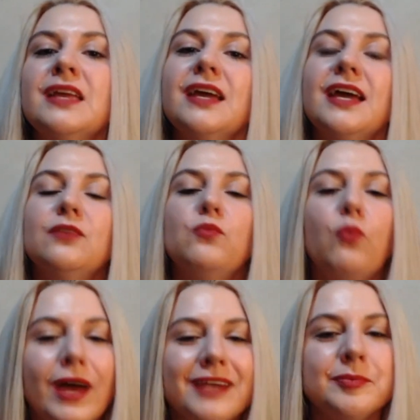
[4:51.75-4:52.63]
And
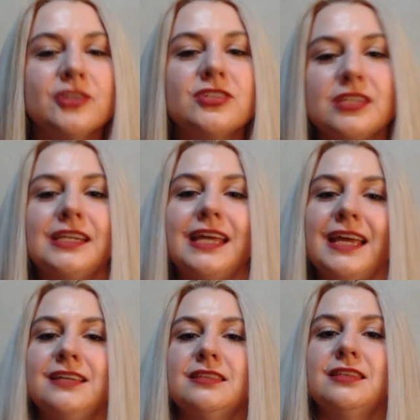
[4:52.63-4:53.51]
one person
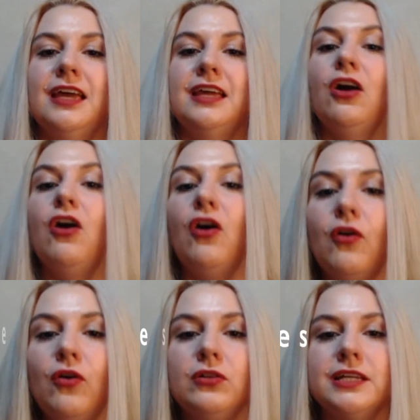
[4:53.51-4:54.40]
has a
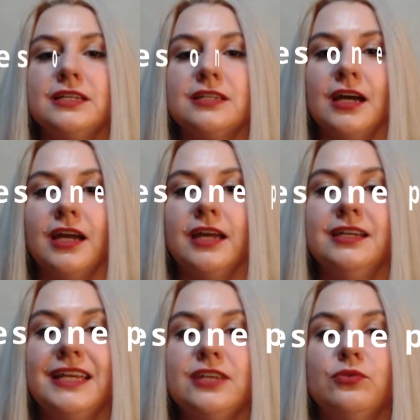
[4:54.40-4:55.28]
whole entire
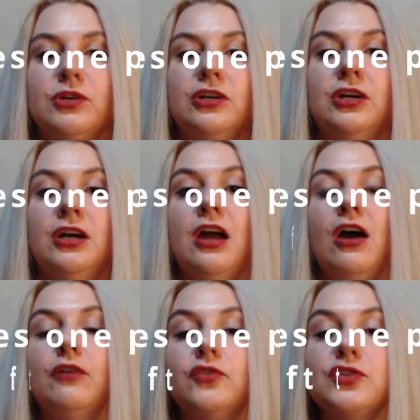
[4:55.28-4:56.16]
network
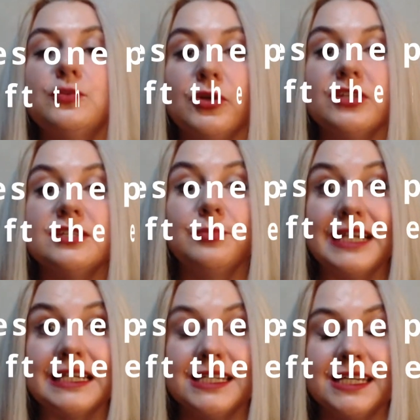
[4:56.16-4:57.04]
of
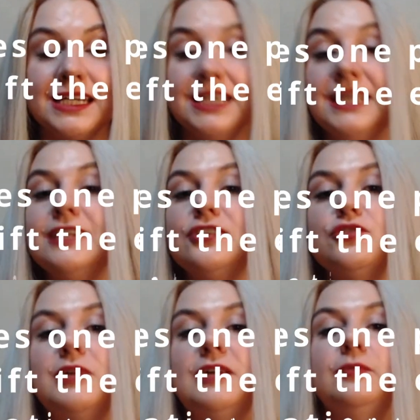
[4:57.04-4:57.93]
responsibility to
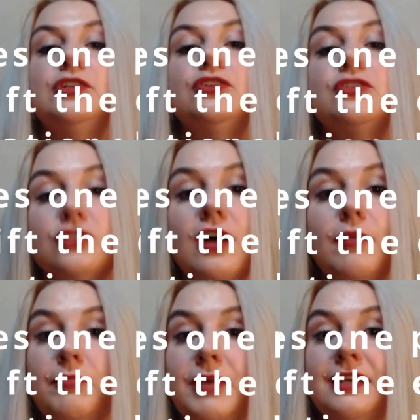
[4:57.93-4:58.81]
be able to
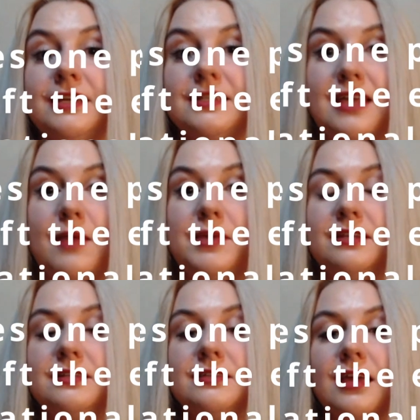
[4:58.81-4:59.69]
stop and examine
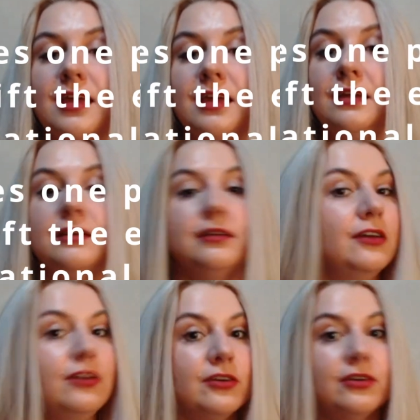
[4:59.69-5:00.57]
and say,
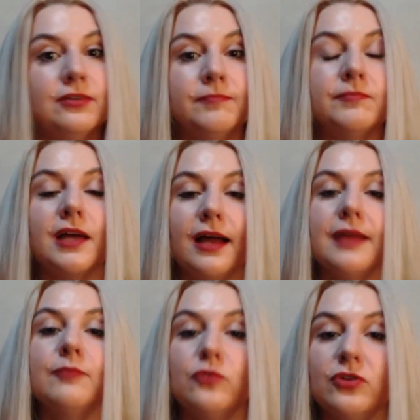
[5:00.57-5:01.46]
no,
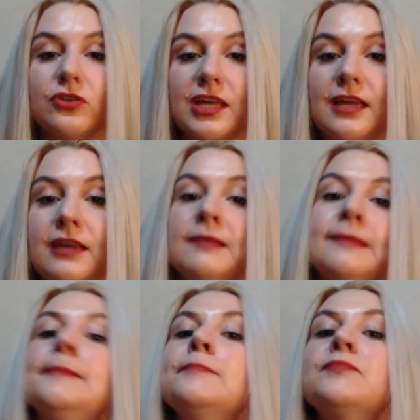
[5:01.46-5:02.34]
I'm worthy
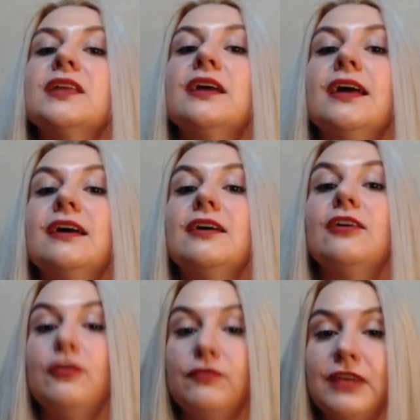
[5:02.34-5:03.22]

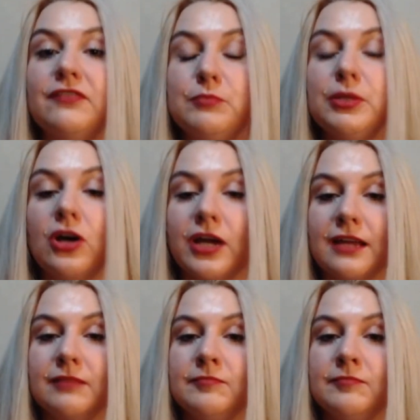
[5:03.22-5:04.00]
of love and belonging